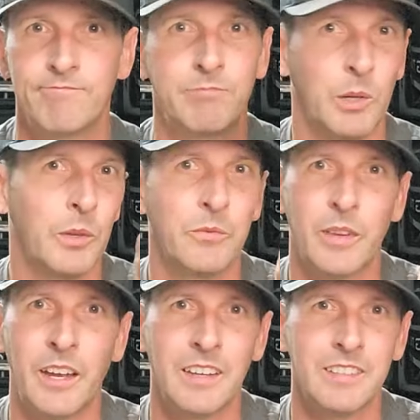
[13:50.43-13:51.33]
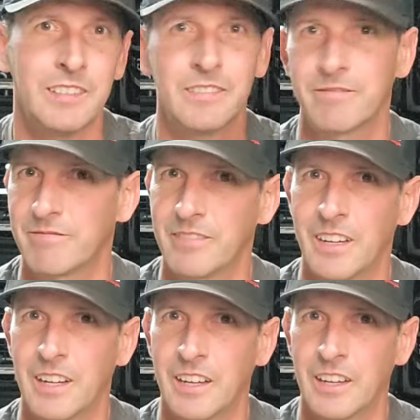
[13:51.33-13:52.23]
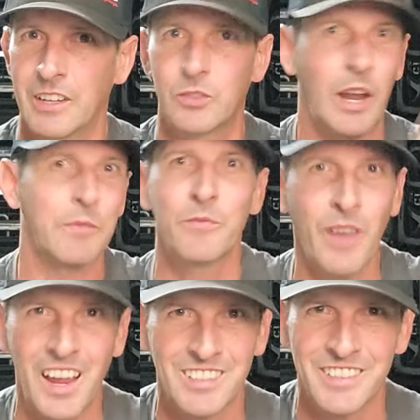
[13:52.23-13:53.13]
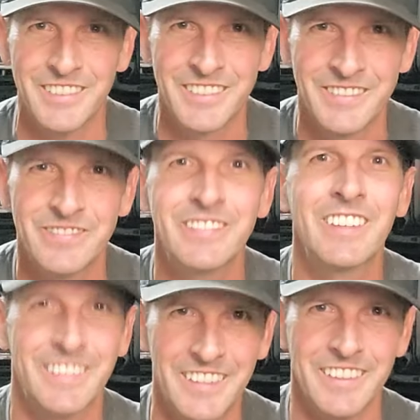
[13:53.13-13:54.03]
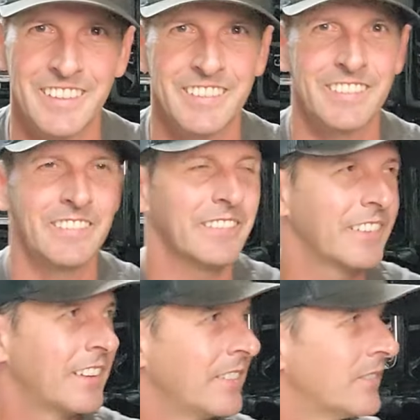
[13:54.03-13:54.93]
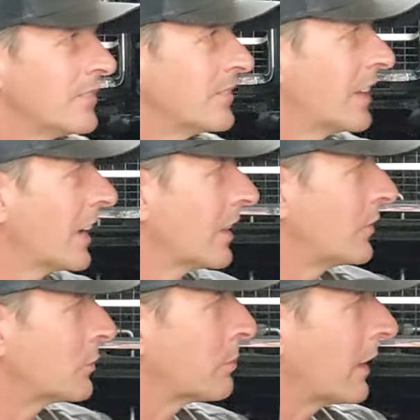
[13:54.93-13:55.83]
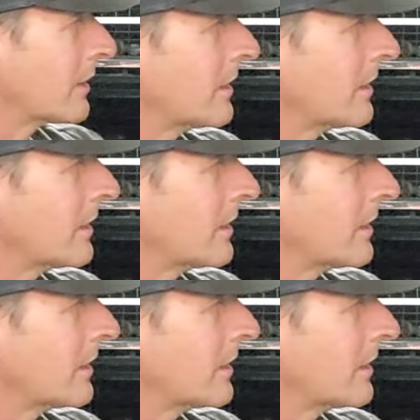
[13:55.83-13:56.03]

build them fast, and drive them faster. See ya. Man, I love these black